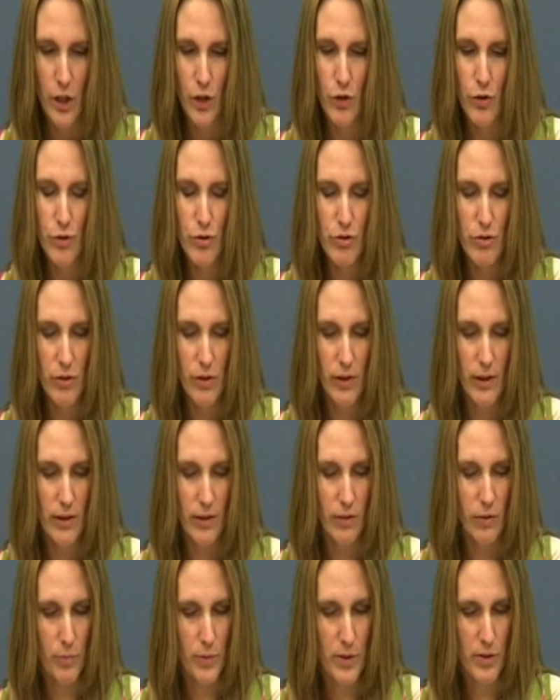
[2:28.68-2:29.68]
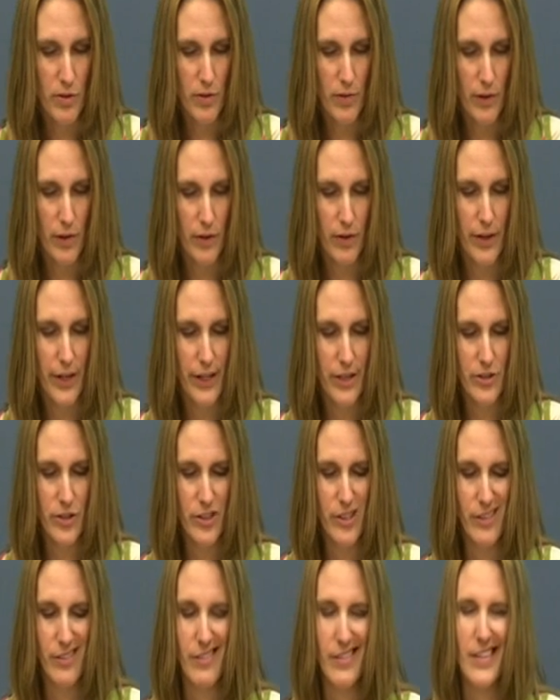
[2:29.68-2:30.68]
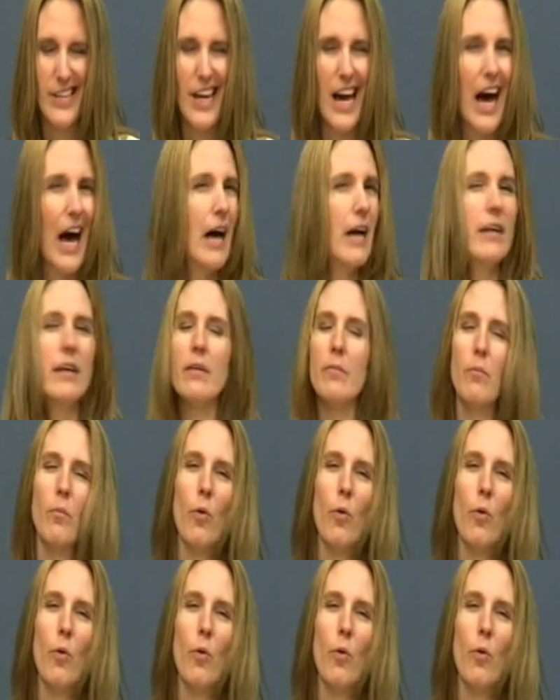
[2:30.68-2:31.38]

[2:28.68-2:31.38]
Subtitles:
Usually the speech of introduction is not